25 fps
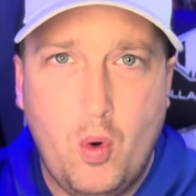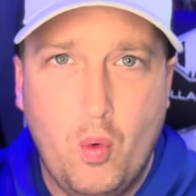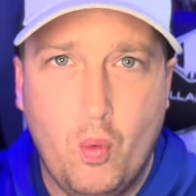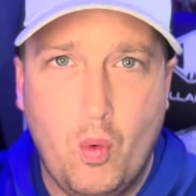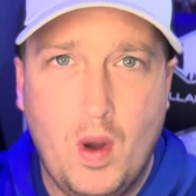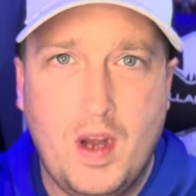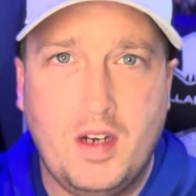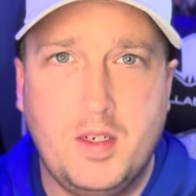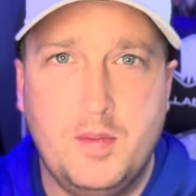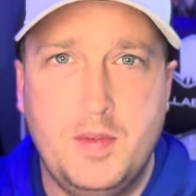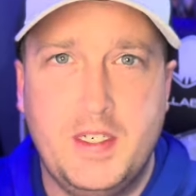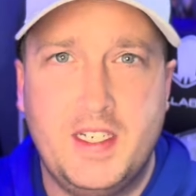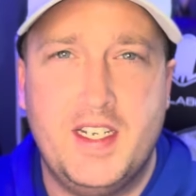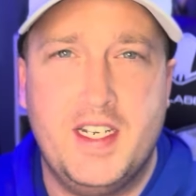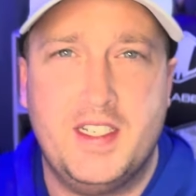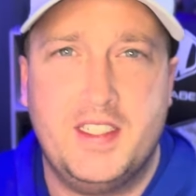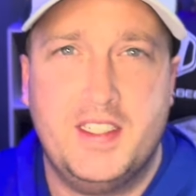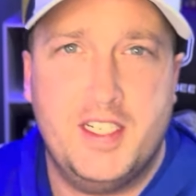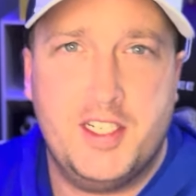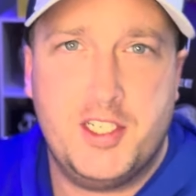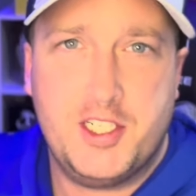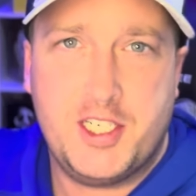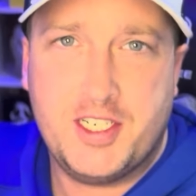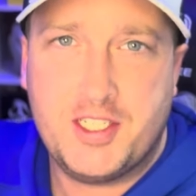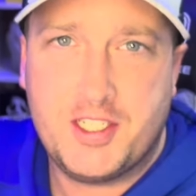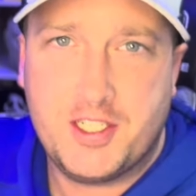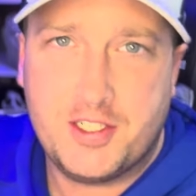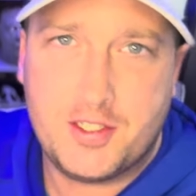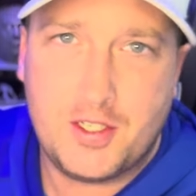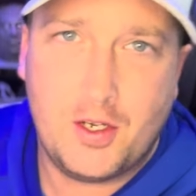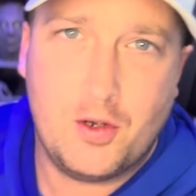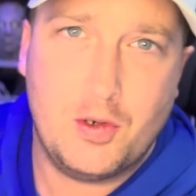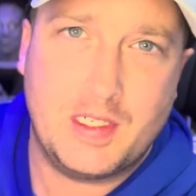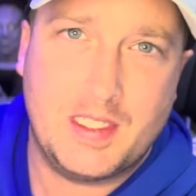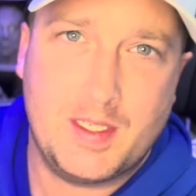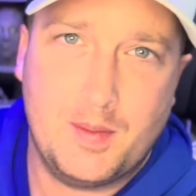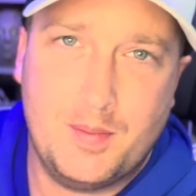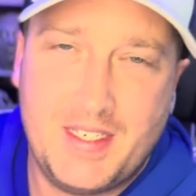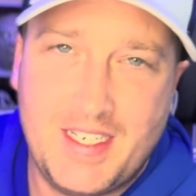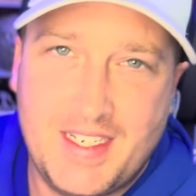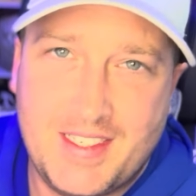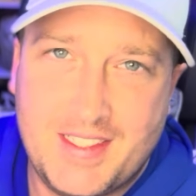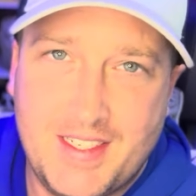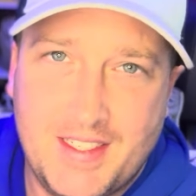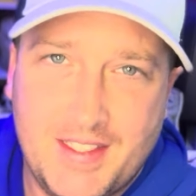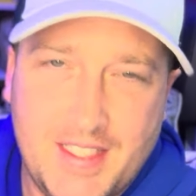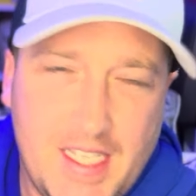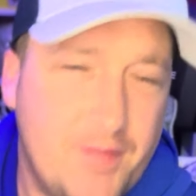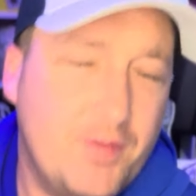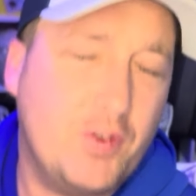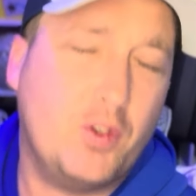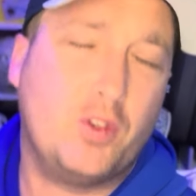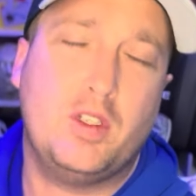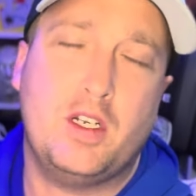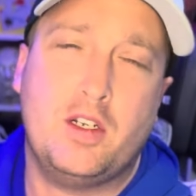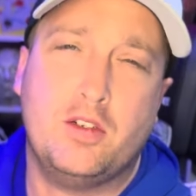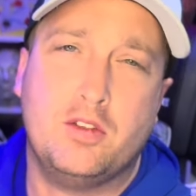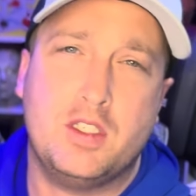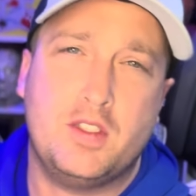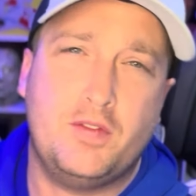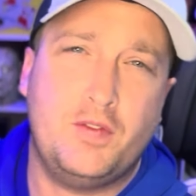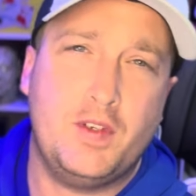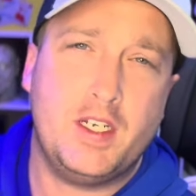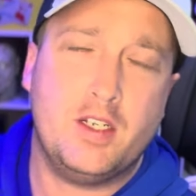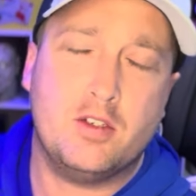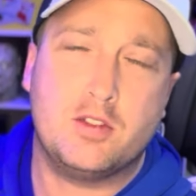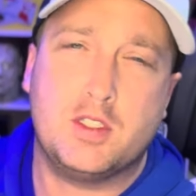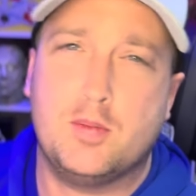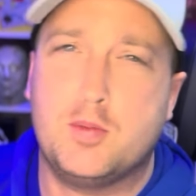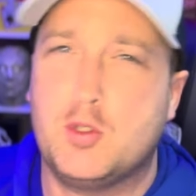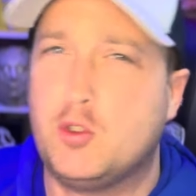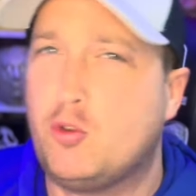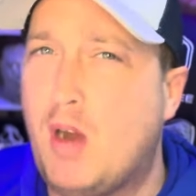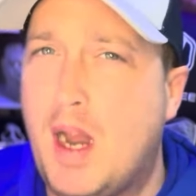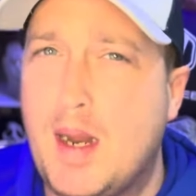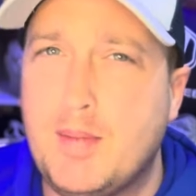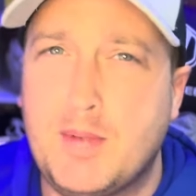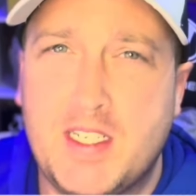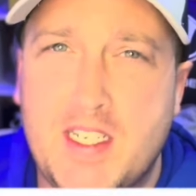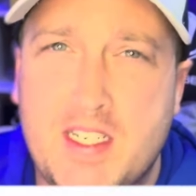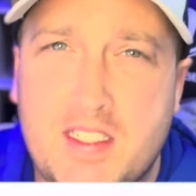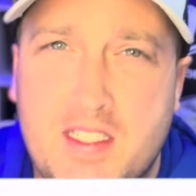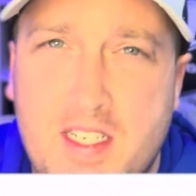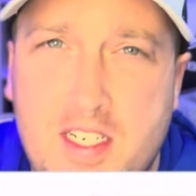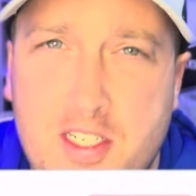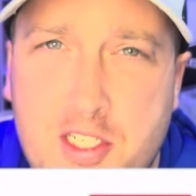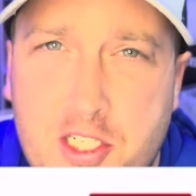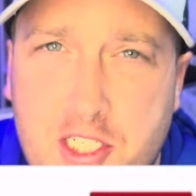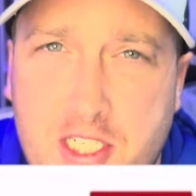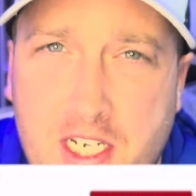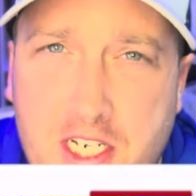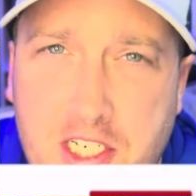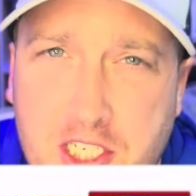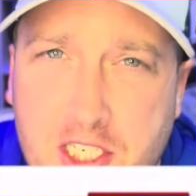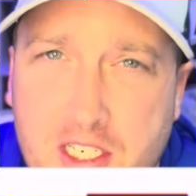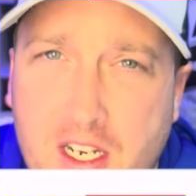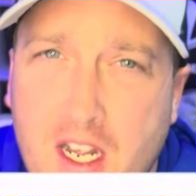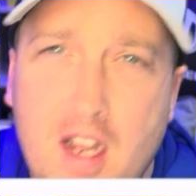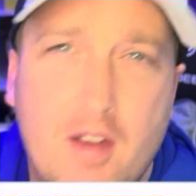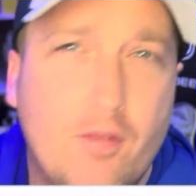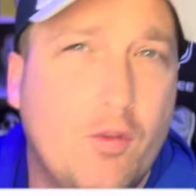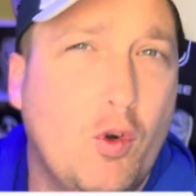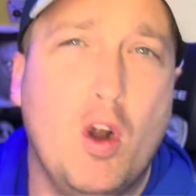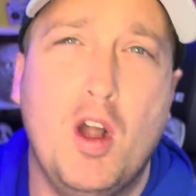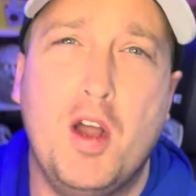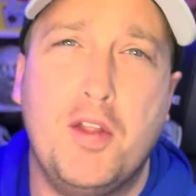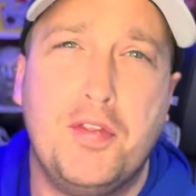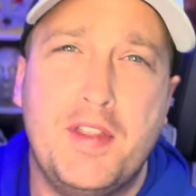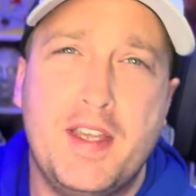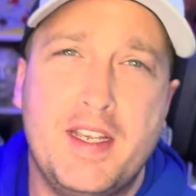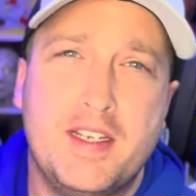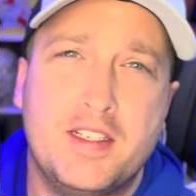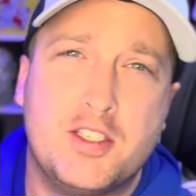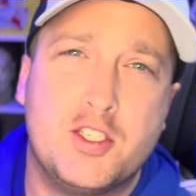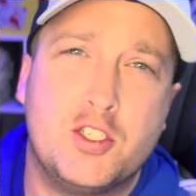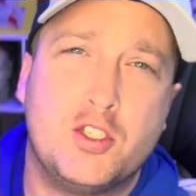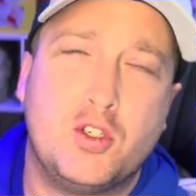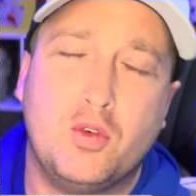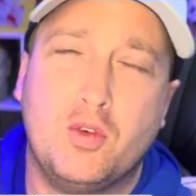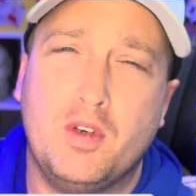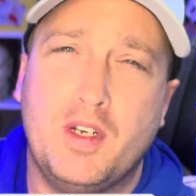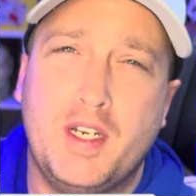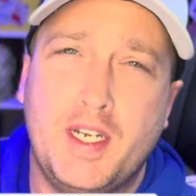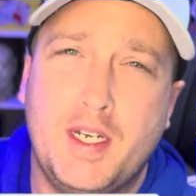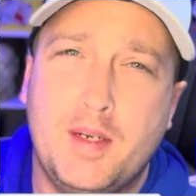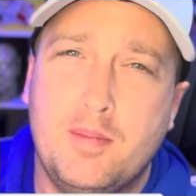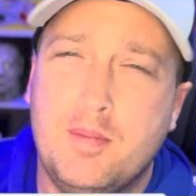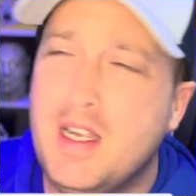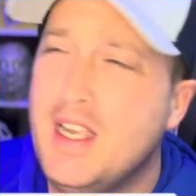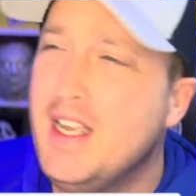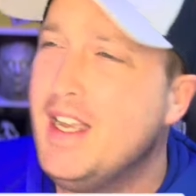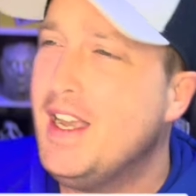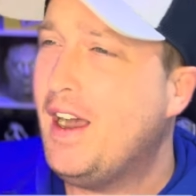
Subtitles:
Welcome to Destination Station. As always, I'm Destin. Thank you for clicking on this video. Subscribe to Destination Station for all things Scream.